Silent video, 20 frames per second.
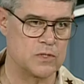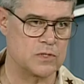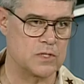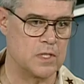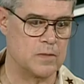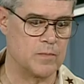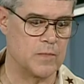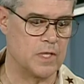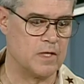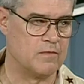the
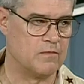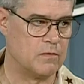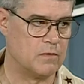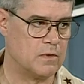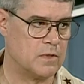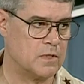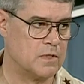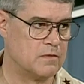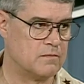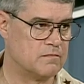same level
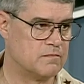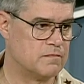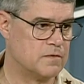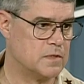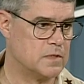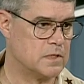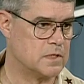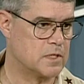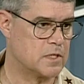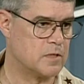
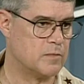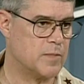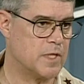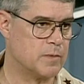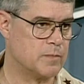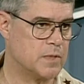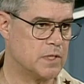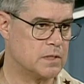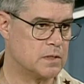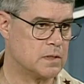of
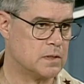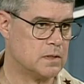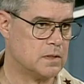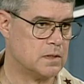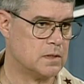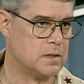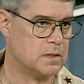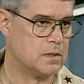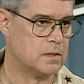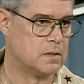commitment
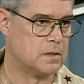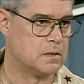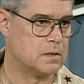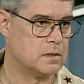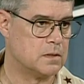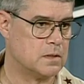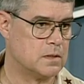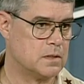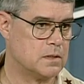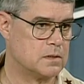
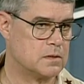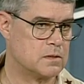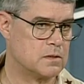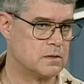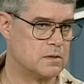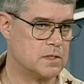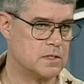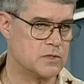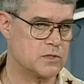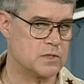to
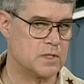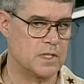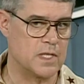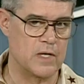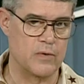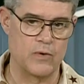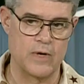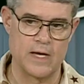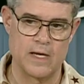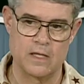this in
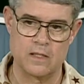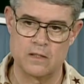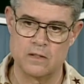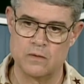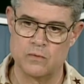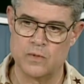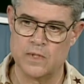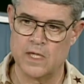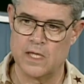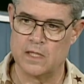Iraq
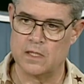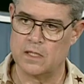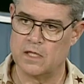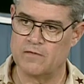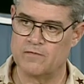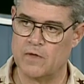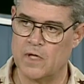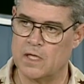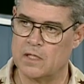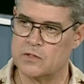that we had in
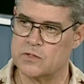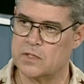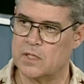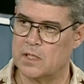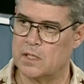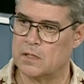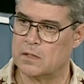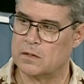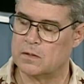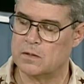
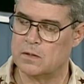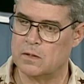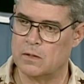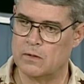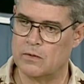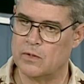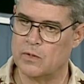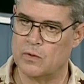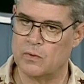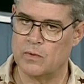Afghanistan.
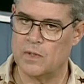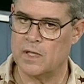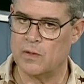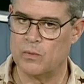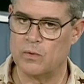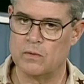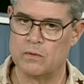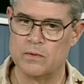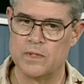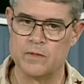Although I
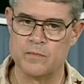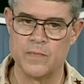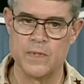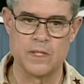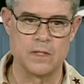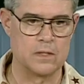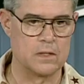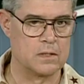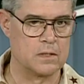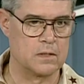will
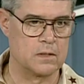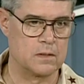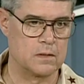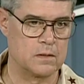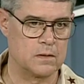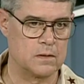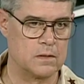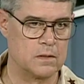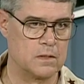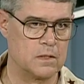admit
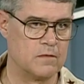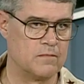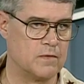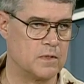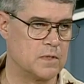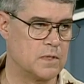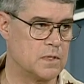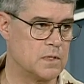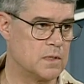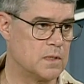
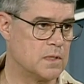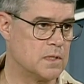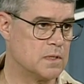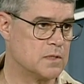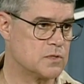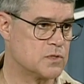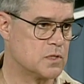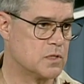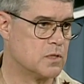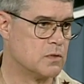given the uh,
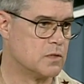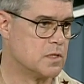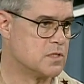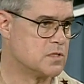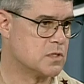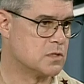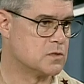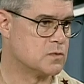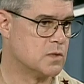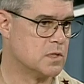security
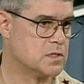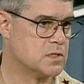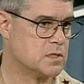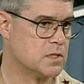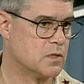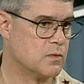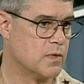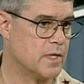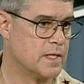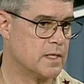situation
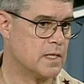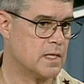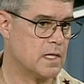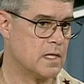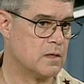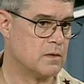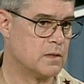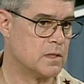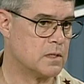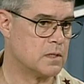there right
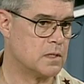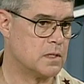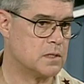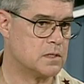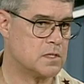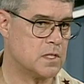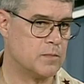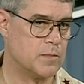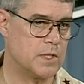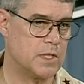now and the
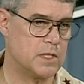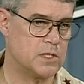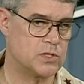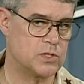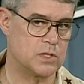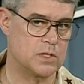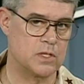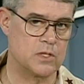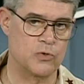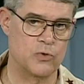
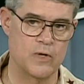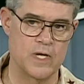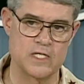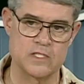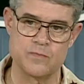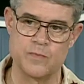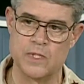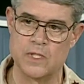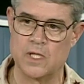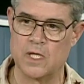intimidation and
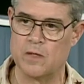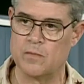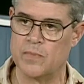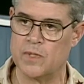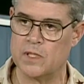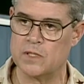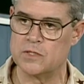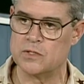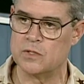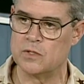harassment
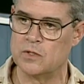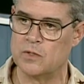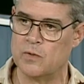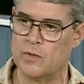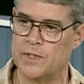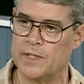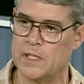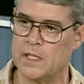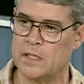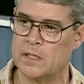campaigns that are
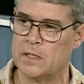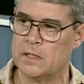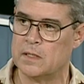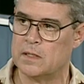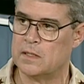going on,